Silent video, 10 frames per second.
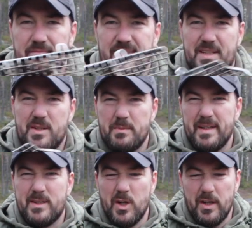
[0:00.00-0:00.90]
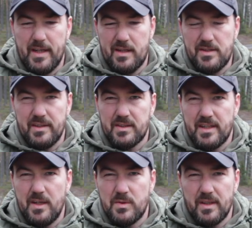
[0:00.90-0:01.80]
This is a bit dirty actually because I
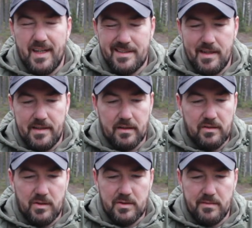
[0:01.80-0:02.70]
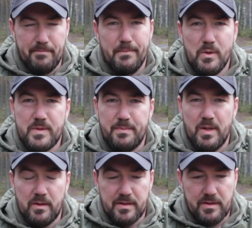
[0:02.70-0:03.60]
used it last night to cook some moose
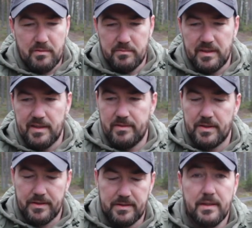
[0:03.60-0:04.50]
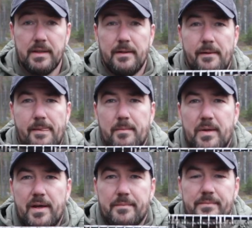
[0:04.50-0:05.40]
burgers on, believe it or not.
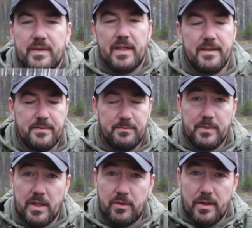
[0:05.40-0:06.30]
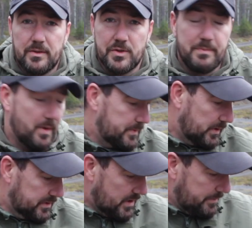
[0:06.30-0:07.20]
But yeah, your grill just pops
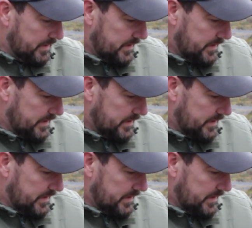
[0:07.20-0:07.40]
on top.